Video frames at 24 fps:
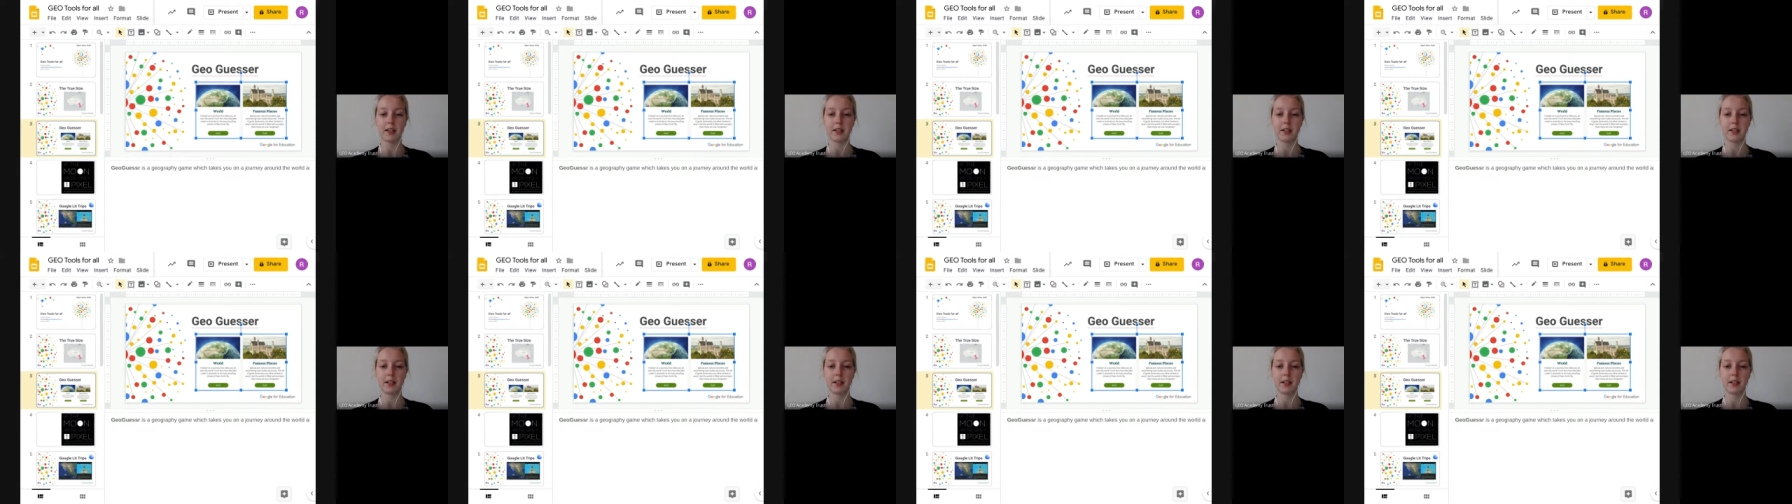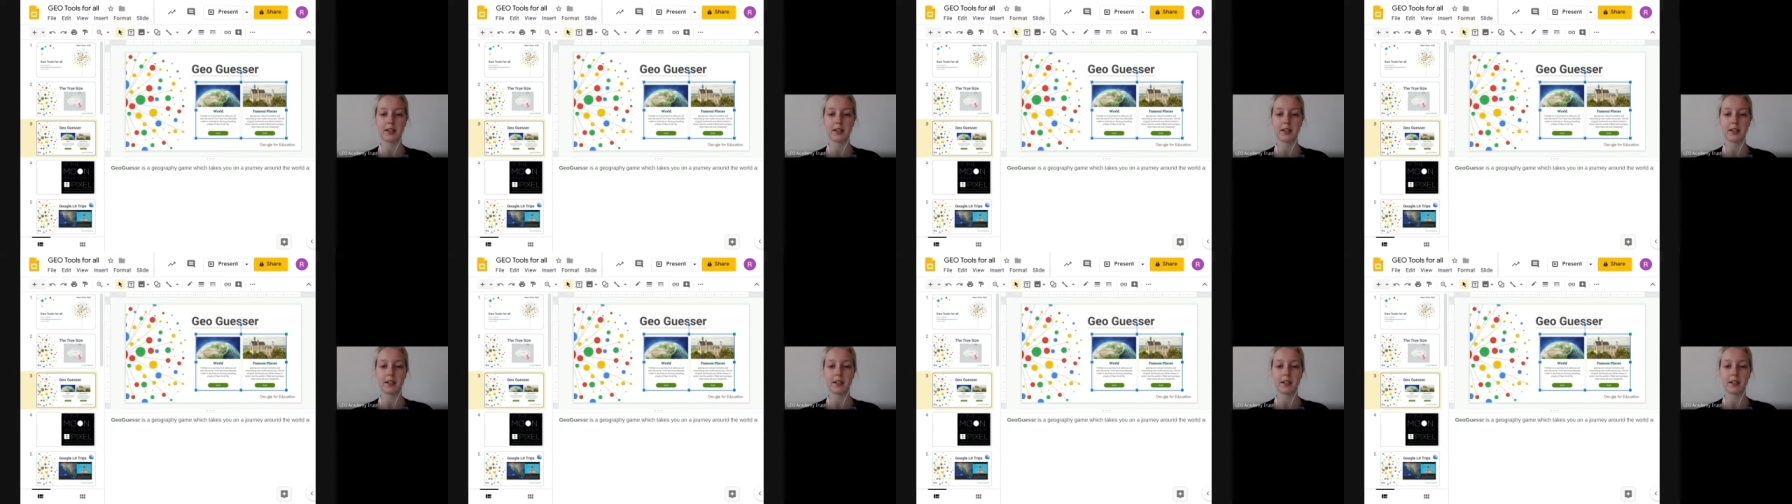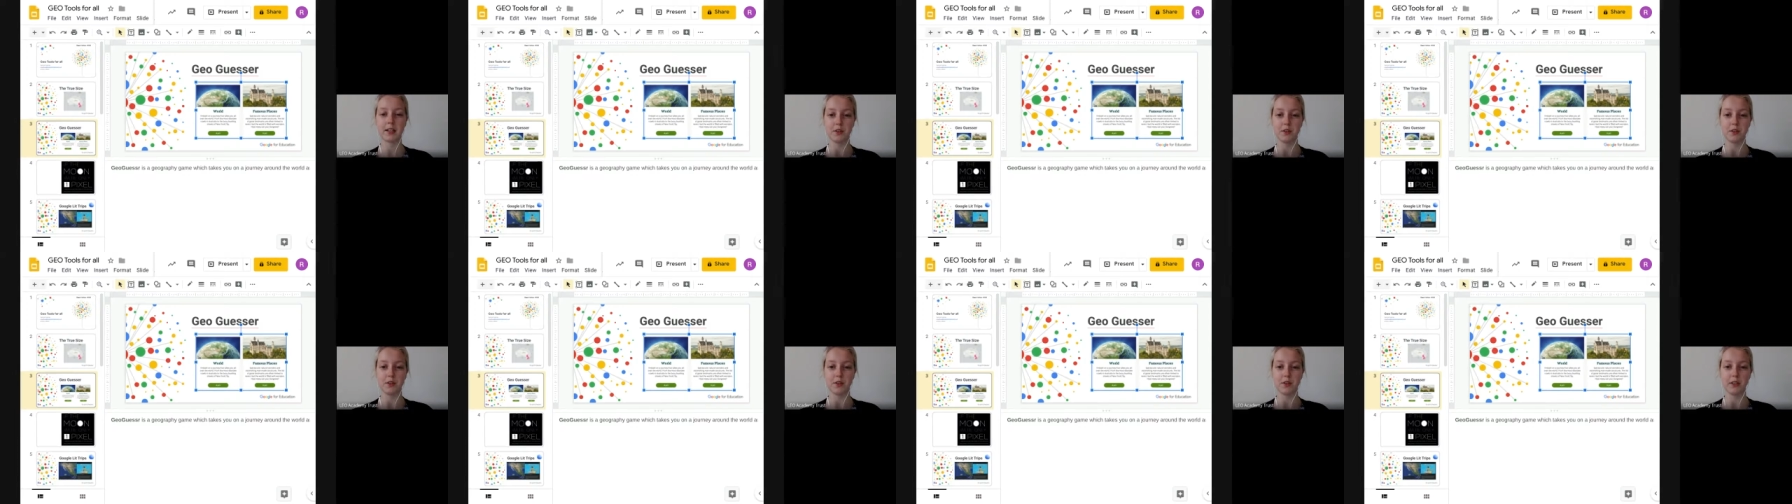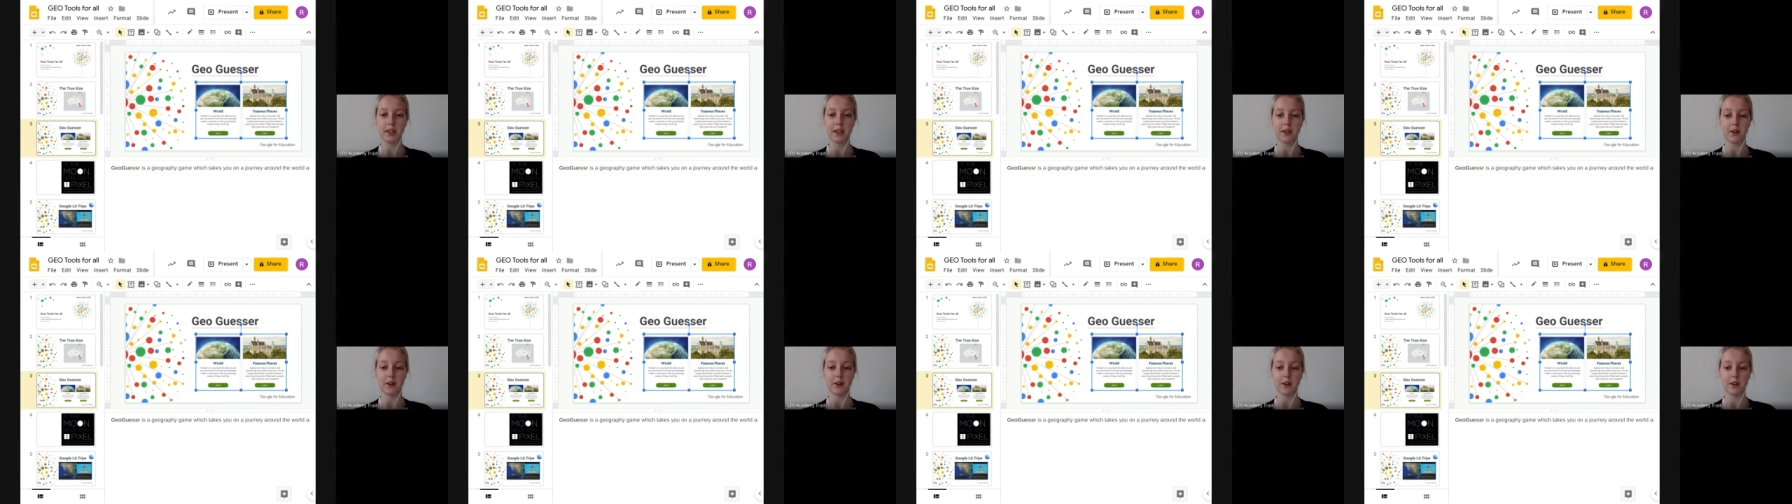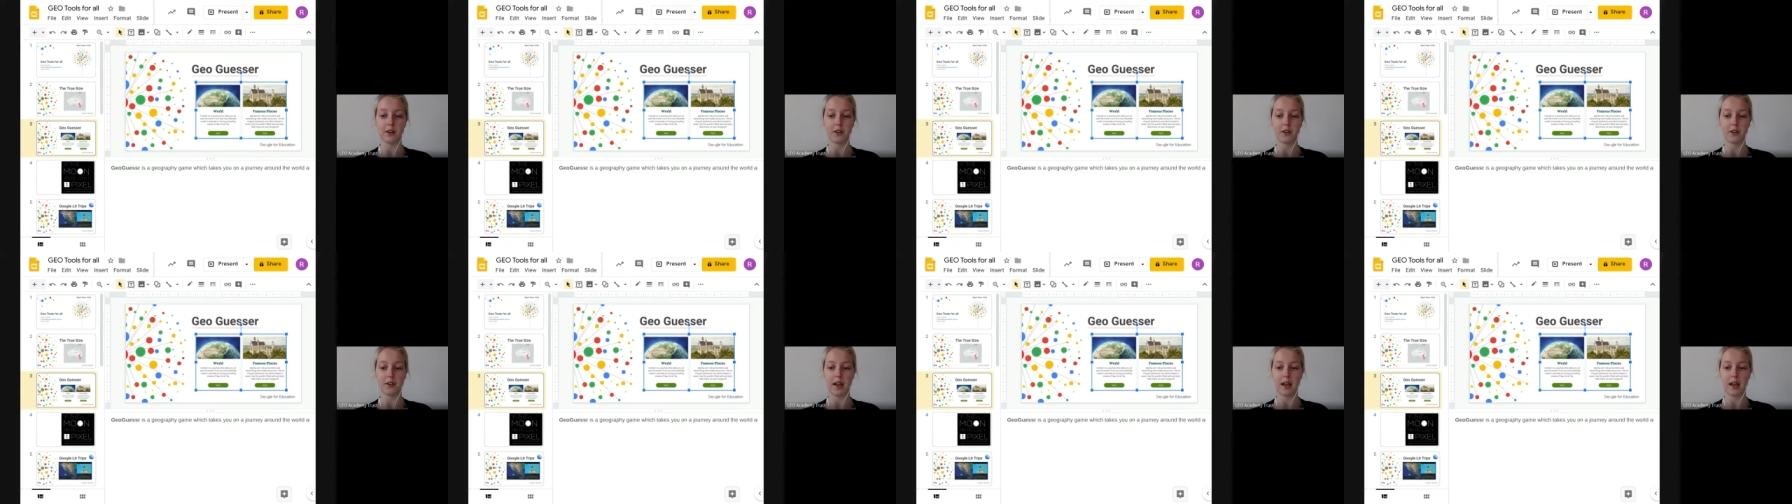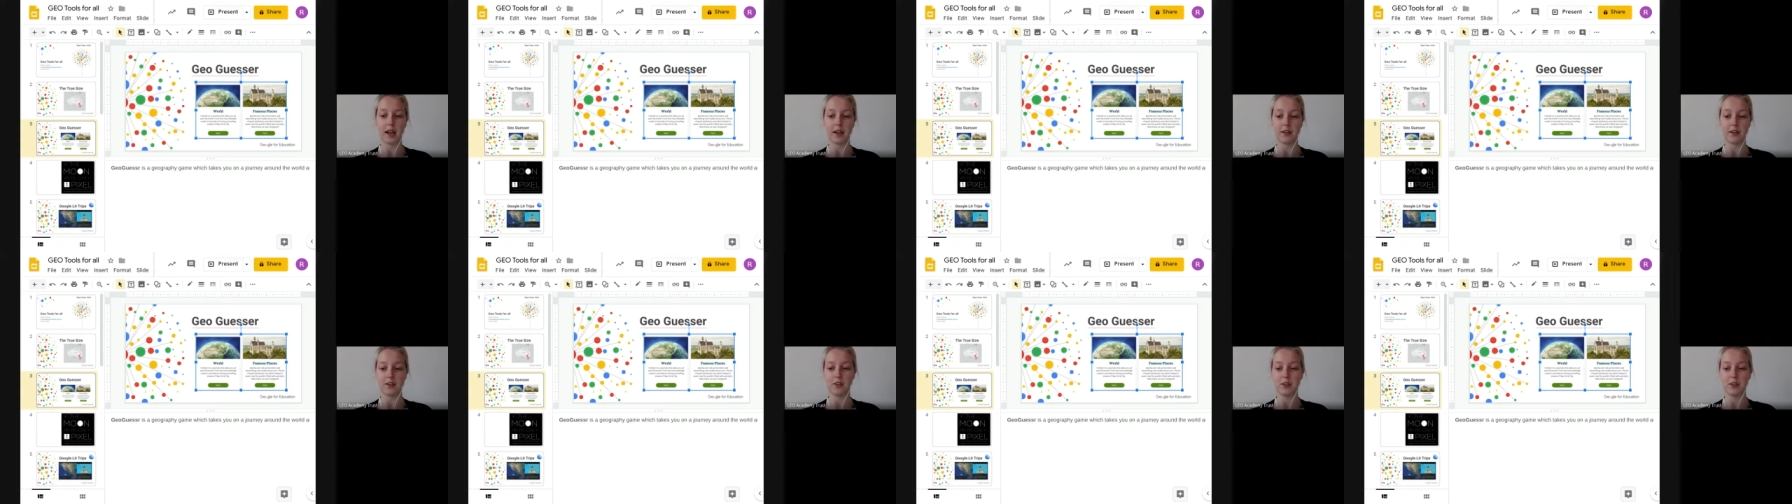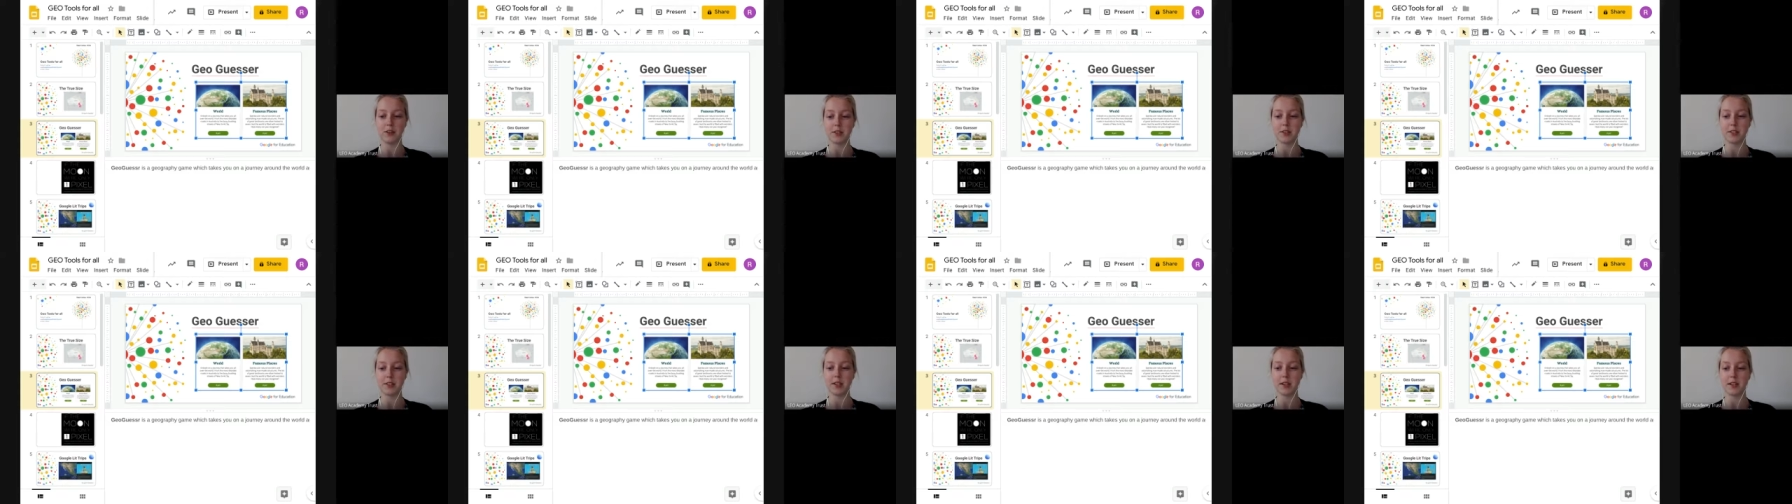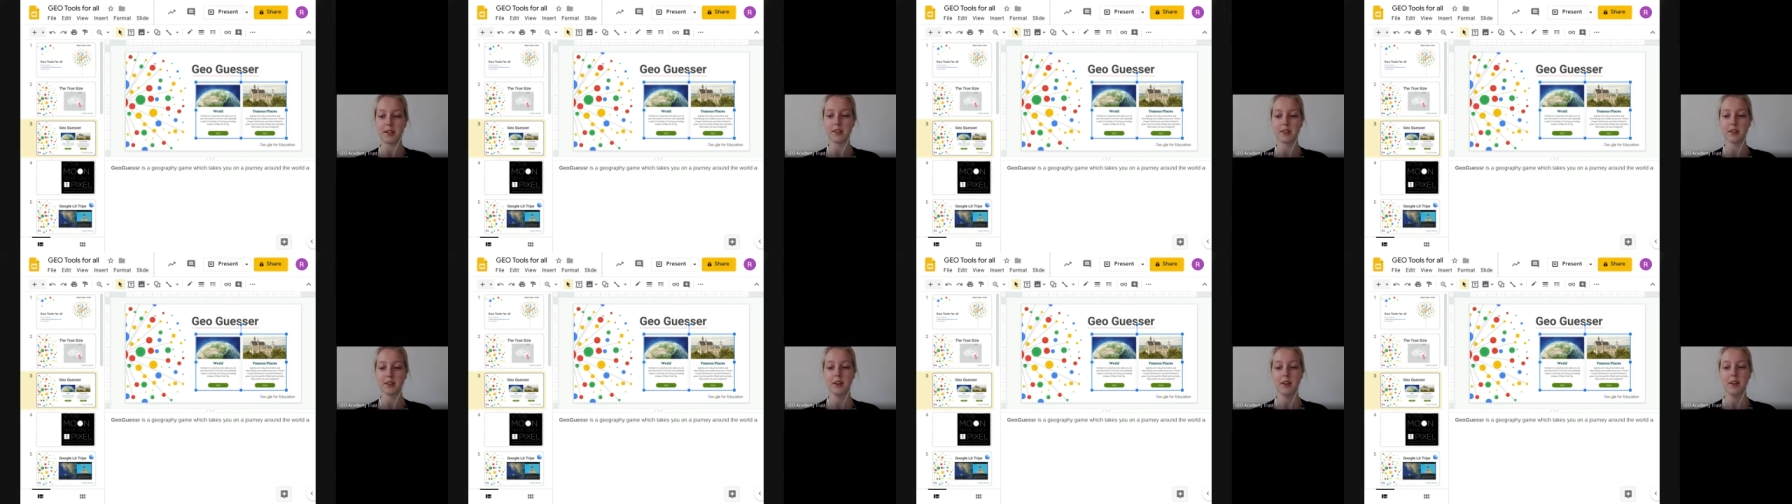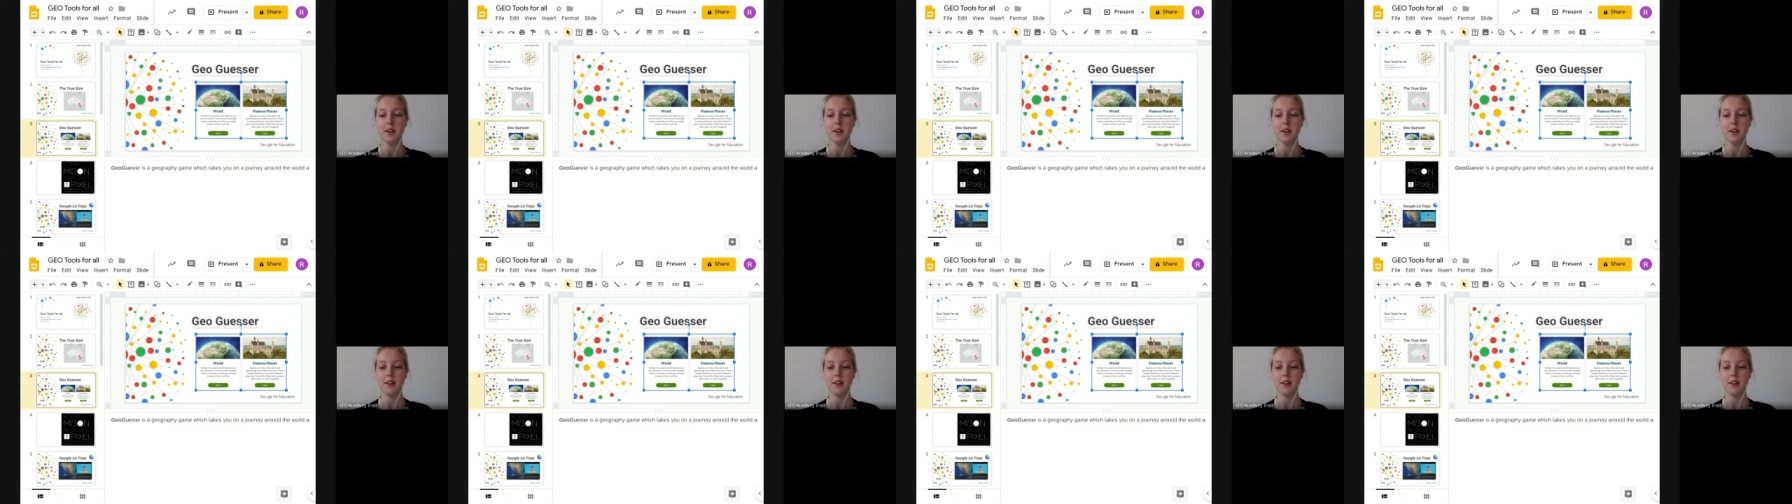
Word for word: to be able to get on and, and use it,